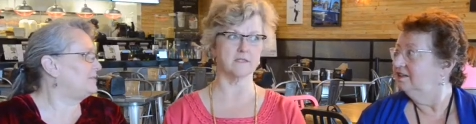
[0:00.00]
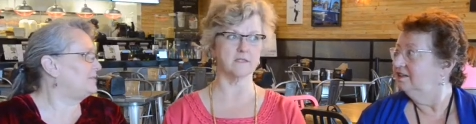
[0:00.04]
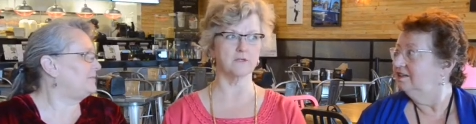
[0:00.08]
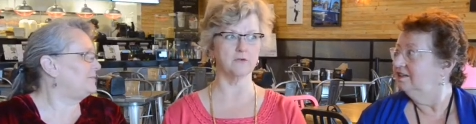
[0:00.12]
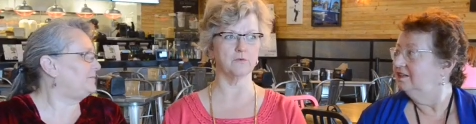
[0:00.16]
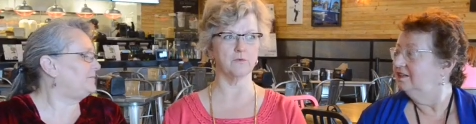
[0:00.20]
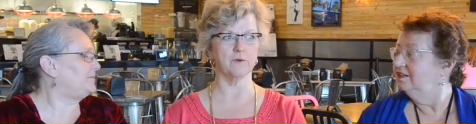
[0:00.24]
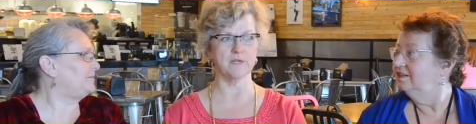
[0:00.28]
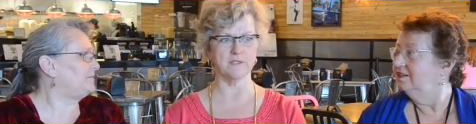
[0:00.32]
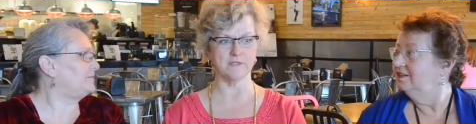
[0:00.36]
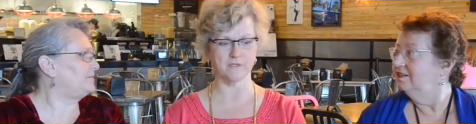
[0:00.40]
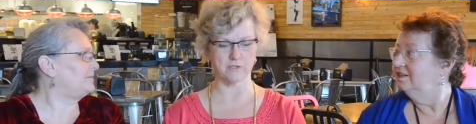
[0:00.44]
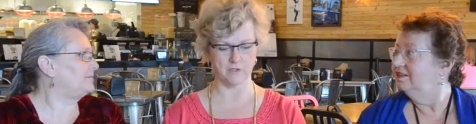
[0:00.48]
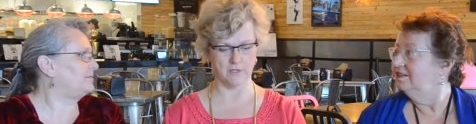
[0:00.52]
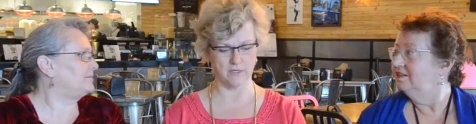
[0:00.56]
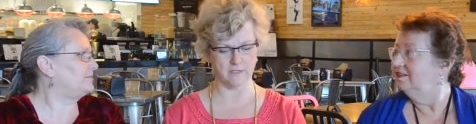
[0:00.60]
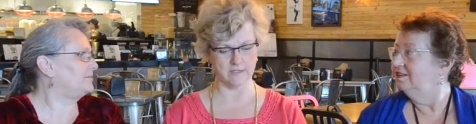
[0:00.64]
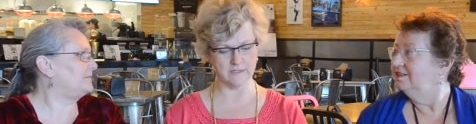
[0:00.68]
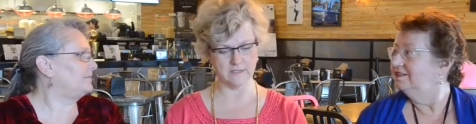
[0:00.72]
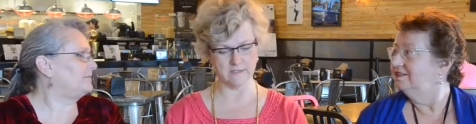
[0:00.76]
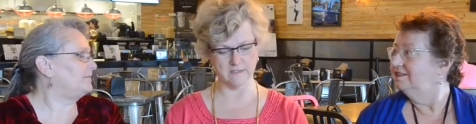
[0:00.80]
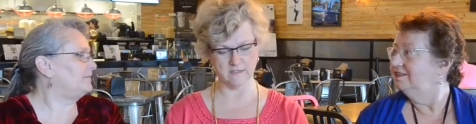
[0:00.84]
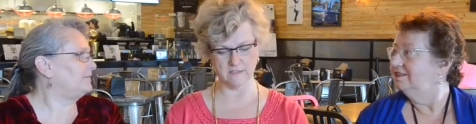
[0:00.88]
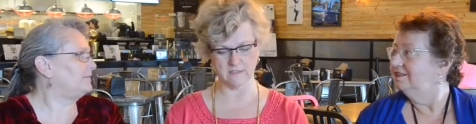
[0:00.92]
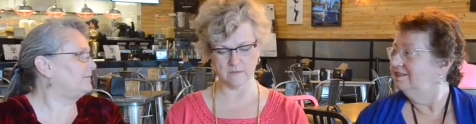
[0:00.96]
Speaker 1: new
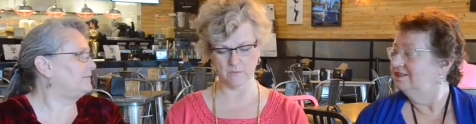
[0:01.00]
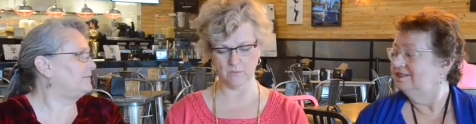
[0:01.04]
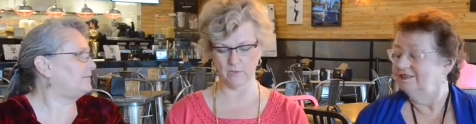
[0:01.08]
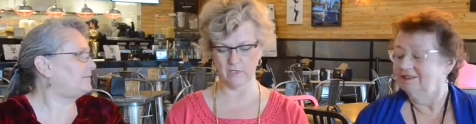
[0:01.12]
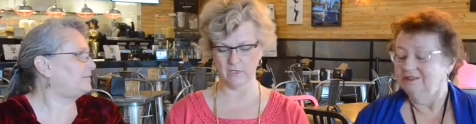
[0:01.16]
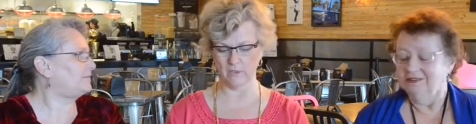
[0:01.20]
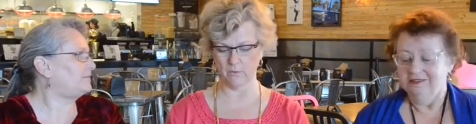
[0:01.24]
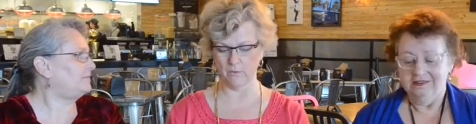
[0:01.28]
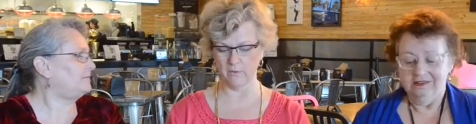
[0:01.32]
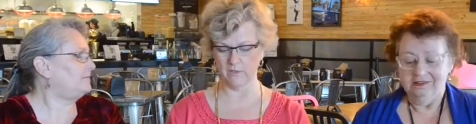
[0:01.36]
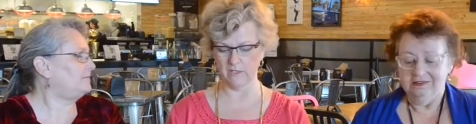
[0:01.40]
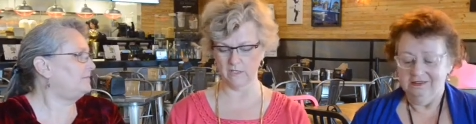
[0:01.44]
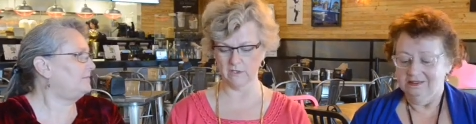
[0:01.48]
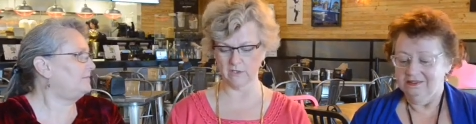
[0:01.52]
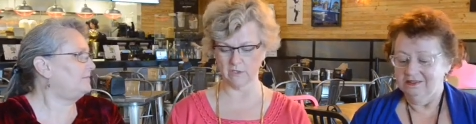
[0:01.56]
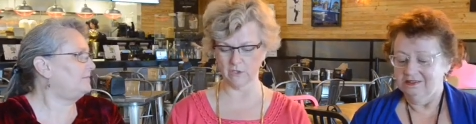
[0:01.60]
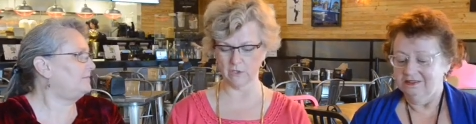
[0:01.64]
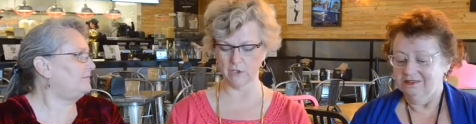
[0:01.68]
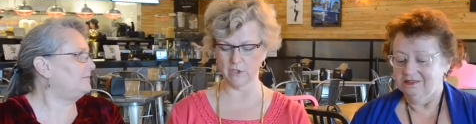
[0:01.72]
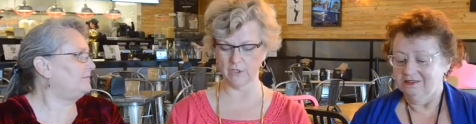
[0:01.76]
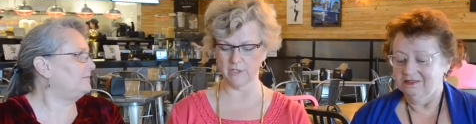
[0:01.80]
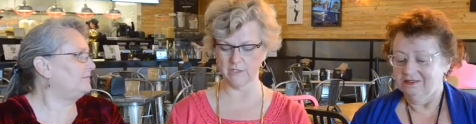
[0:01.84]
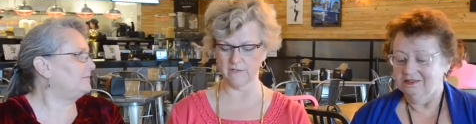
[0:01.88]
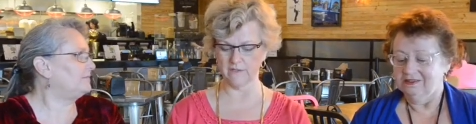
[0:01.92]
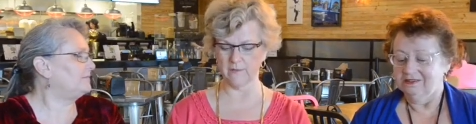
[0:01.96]
restaurants, this week we
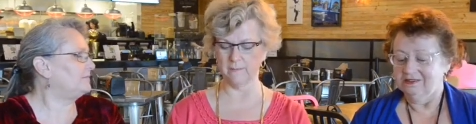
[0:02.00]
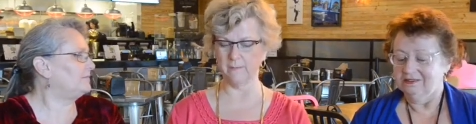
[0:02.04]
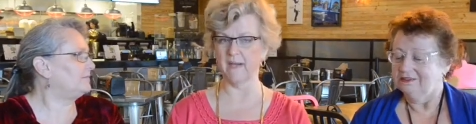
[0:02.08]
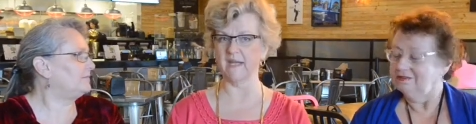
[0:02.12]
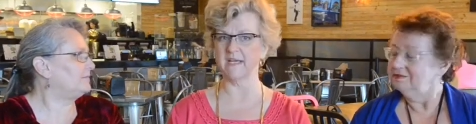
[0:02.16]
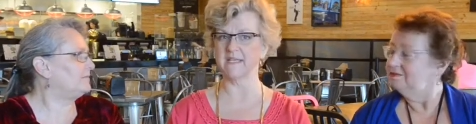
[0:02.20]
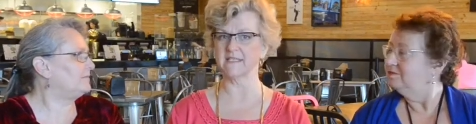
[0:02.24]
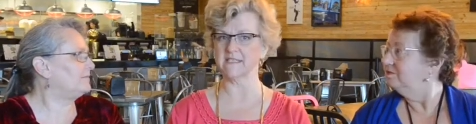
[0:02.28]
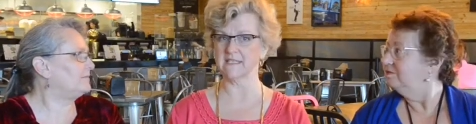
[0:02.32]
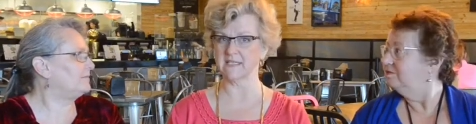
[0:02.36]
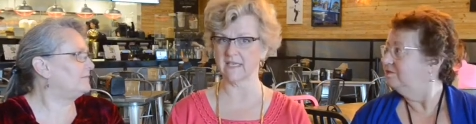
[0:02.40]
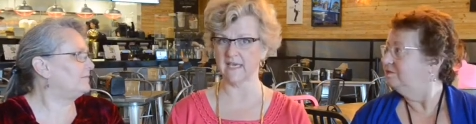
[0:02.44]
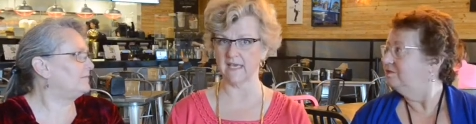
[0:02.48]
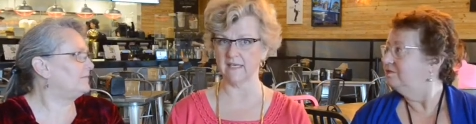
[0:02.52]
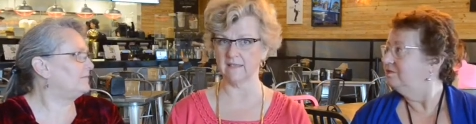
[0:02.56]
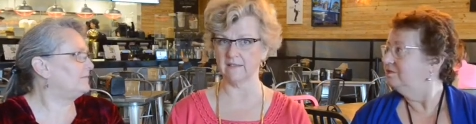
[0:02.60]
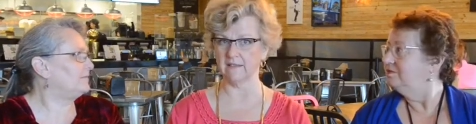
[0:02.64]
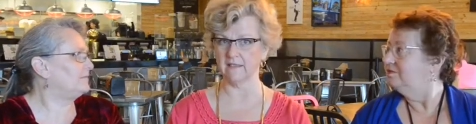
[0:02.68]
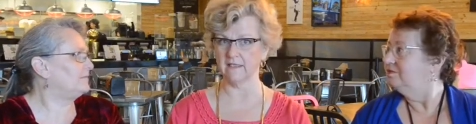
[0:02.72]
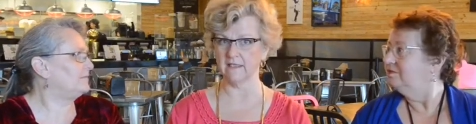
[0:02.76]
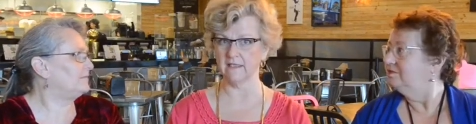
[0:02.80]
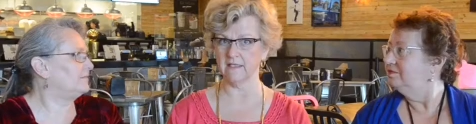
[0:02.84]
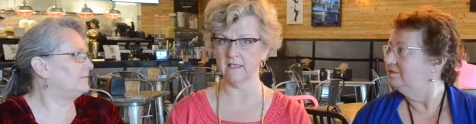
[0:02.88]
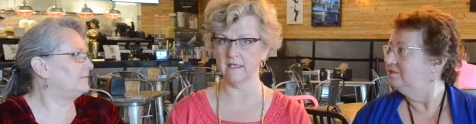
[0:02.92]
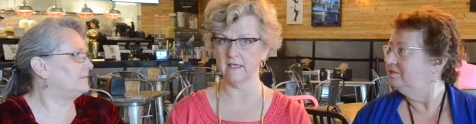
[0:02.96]
learned that Mike
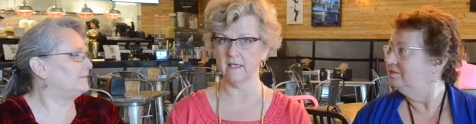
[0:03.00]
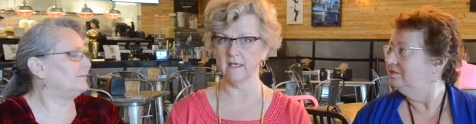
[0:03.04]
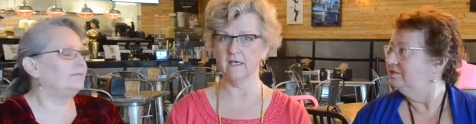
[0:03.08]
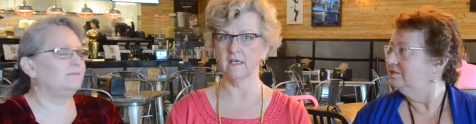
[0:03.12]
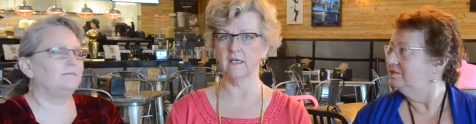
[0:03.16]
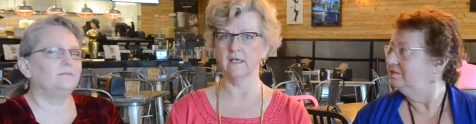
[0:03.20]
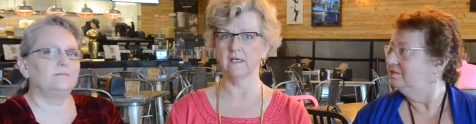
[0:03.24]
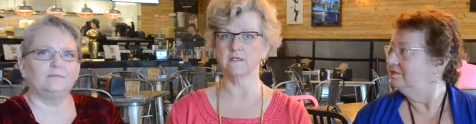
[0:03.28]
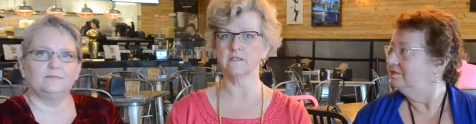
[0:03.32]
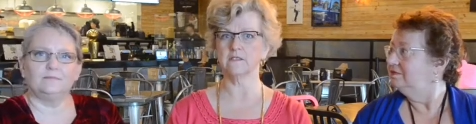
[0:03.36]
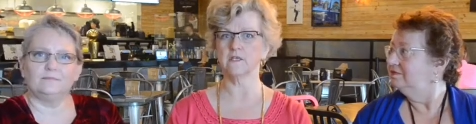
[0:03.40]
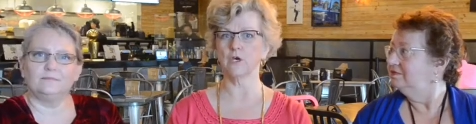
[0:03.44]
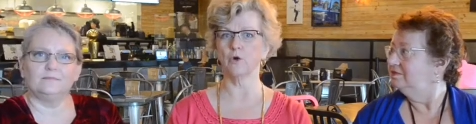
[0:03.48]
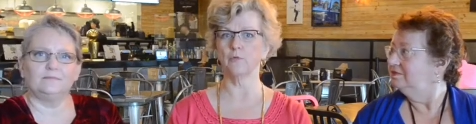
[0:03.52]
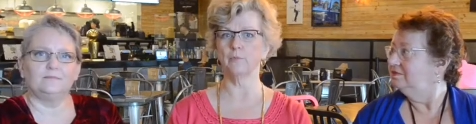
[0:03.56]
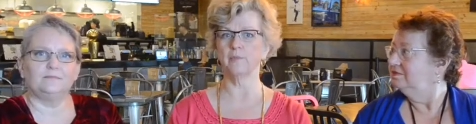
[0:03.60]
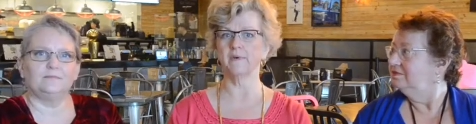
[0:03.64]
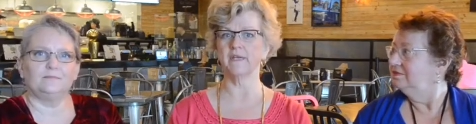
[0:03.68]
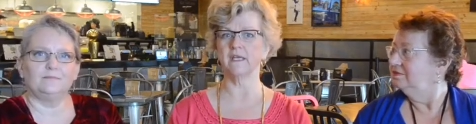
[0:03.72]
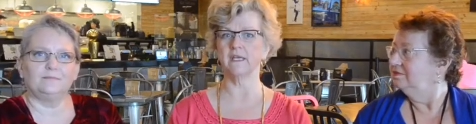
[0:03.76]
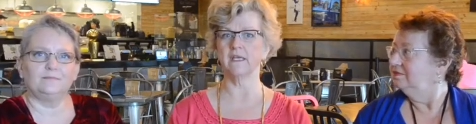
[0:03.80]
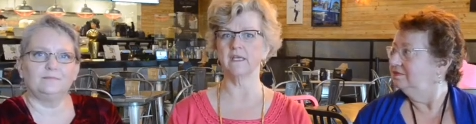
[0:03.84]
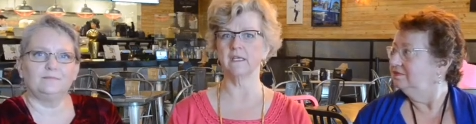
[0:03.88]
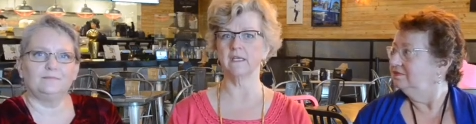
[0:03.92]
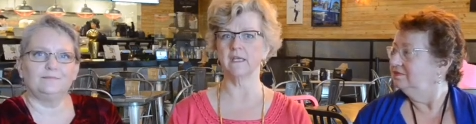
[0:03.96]
Scanlon is
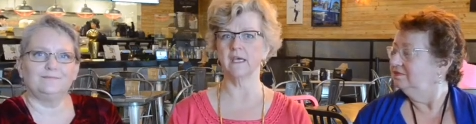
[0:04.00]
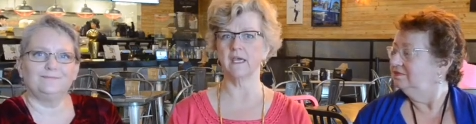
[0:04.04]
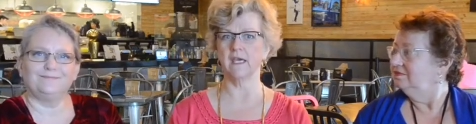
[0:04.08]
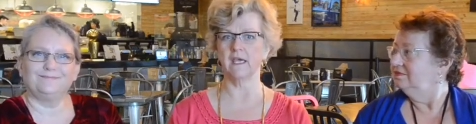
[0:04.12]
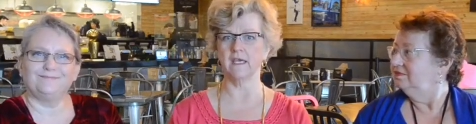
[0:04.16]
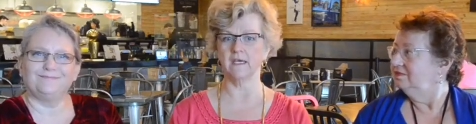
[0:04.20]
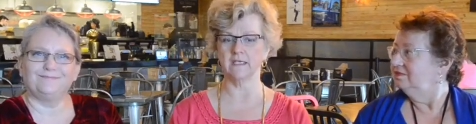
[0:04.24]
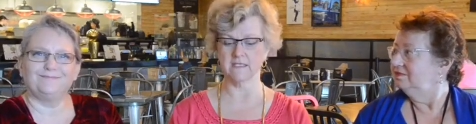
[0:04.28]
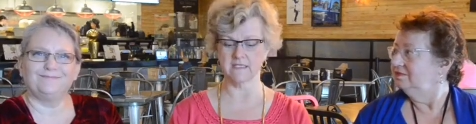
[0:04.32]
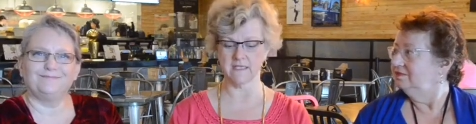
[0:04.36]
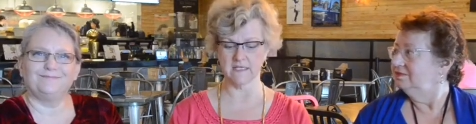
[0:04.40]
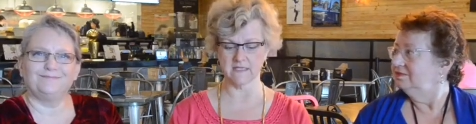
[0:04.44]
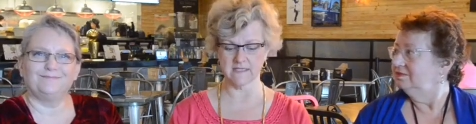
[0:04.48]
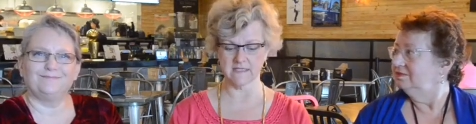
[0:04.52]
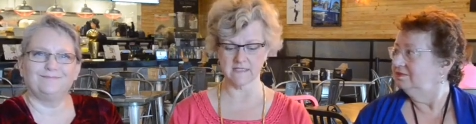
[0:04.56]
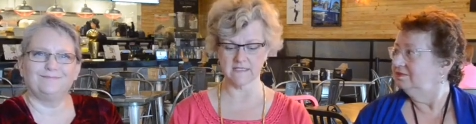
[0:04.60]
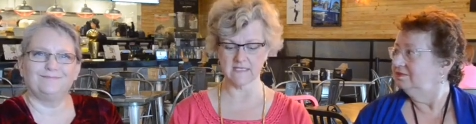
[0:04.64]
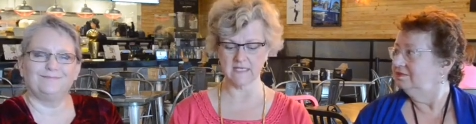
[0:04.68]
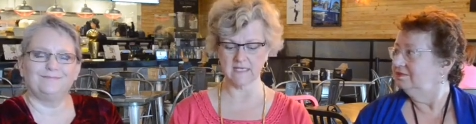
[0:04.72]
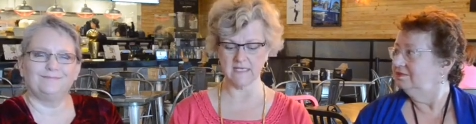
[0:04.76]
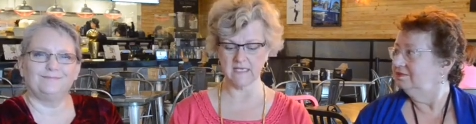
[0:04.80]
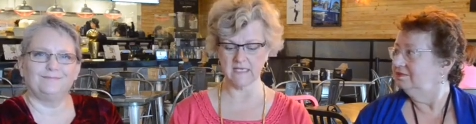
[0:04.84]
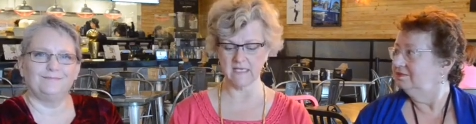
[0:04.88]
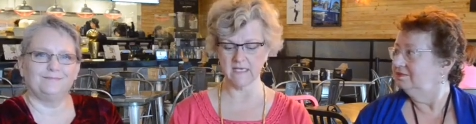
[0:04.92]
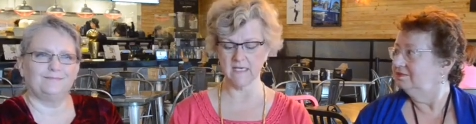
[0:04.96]
opening a
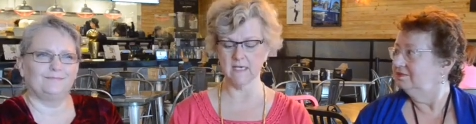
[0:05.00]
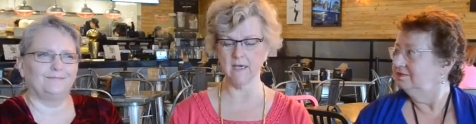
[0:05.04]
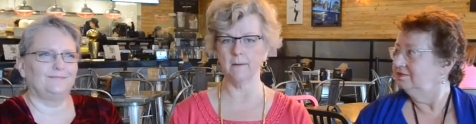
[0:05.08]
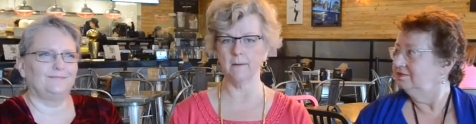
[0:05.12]
Taziki's